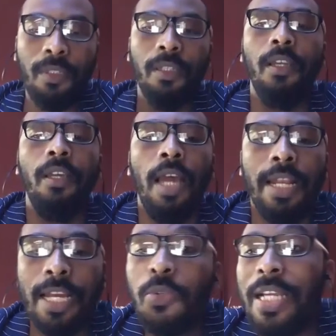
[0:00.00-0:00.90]
And that's
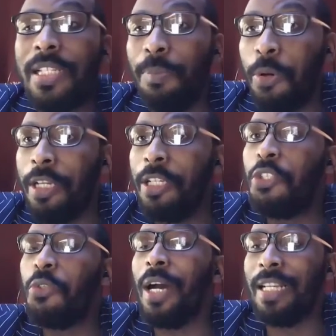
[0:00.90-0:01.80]
why it's important that
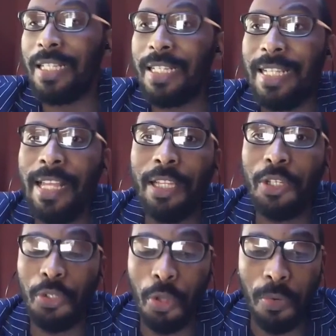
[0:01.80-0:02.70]
you understand the
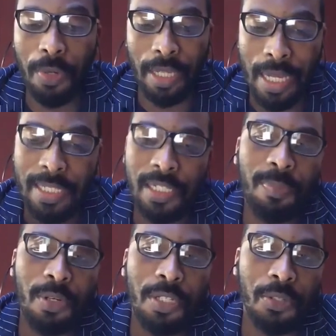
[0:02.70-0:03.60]
story as the
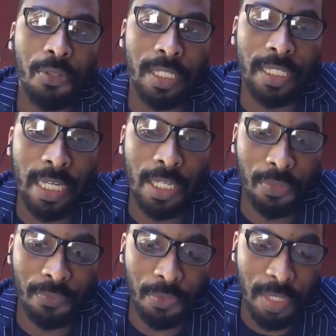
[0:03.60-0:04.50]
person who's in charge
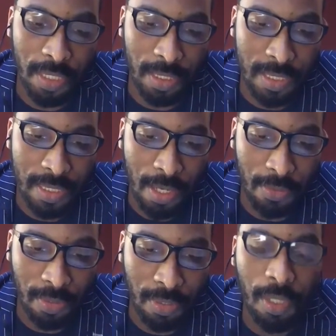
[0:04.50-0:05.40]
of creating the
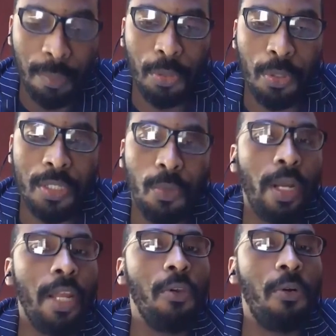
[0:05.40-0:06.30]
sound. Because what
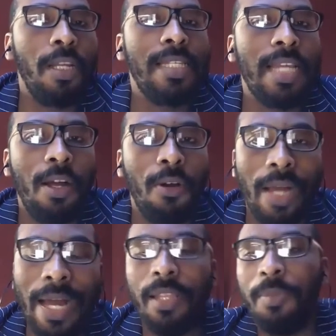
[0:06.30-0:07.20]
are you going to tell
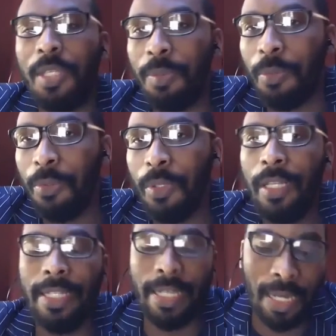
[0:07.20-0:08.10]
other people
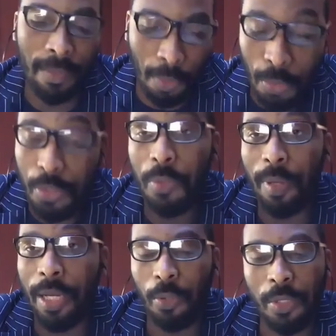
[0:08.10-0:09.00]
that are also
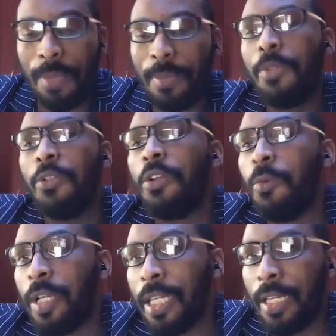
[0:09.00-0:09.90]
part? Because sometimes you're not
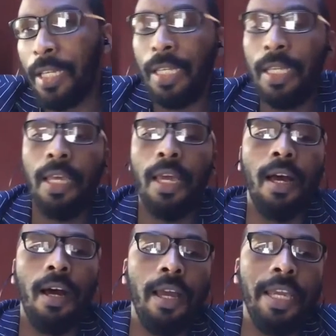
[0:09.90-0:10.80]
working
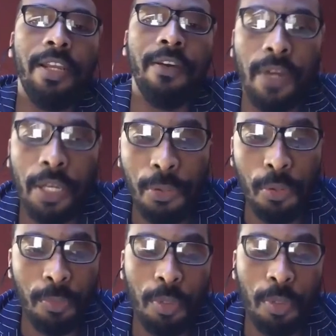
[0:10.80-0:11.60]
in a vacuum.